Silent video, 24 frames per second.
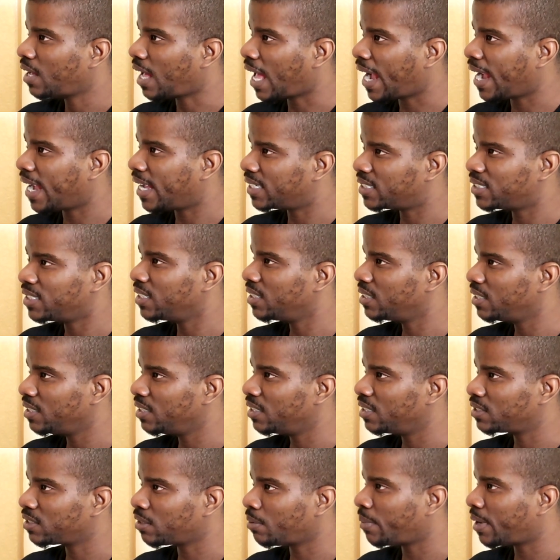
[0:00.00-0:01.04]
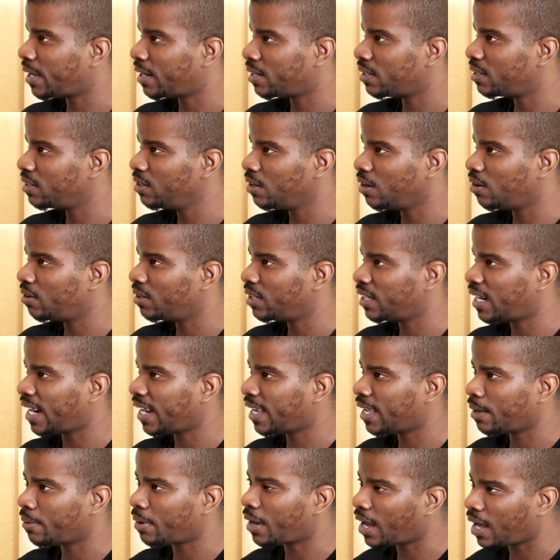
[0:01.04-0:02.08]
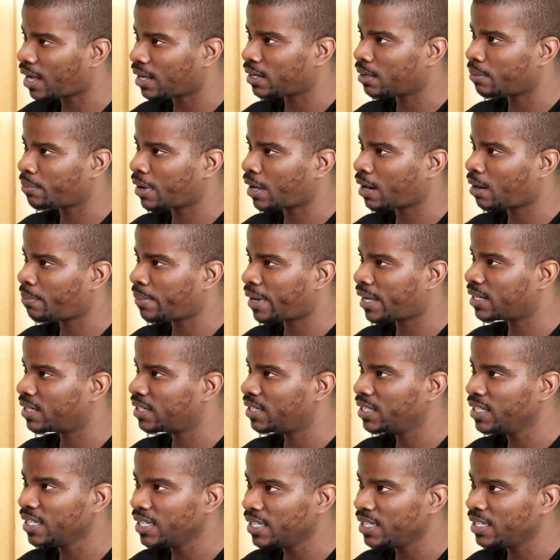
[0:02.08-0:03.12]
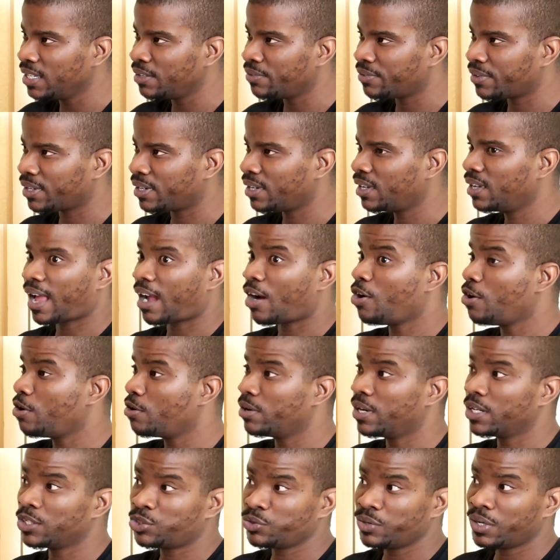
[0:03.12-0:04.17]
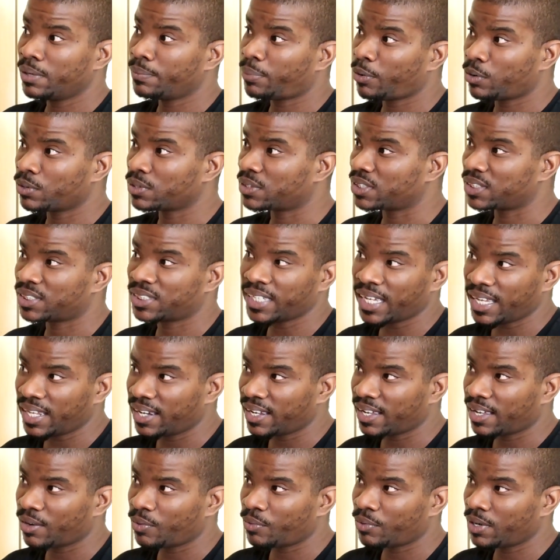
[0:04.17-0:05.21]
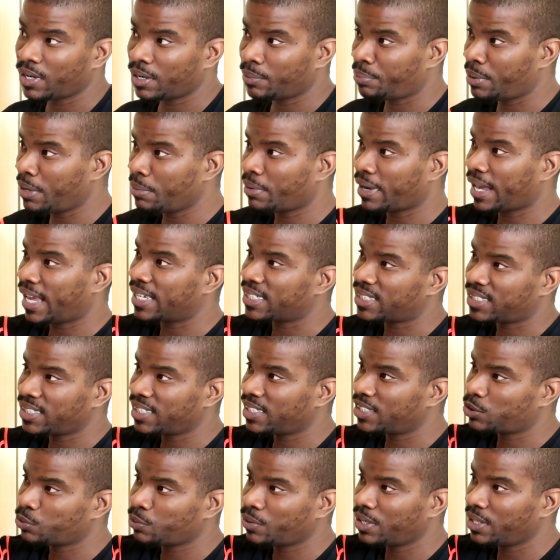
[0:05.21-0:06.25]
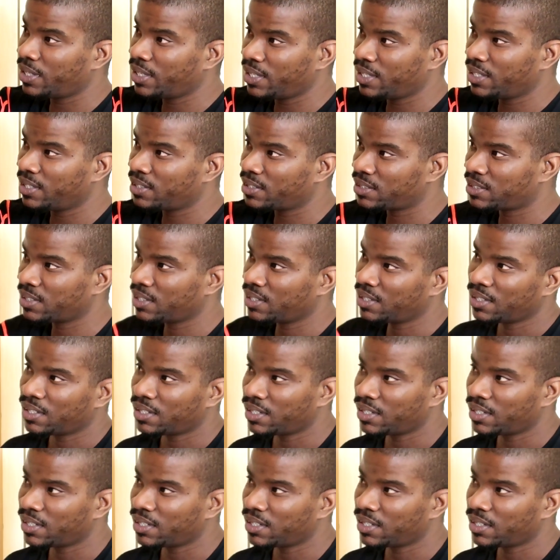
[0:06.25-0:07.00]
I got 10 years. I'm about to, you know, that I kept hollering about I'm about to leave. And I heard that you ain't supposed to say that when people got 10, 20 years.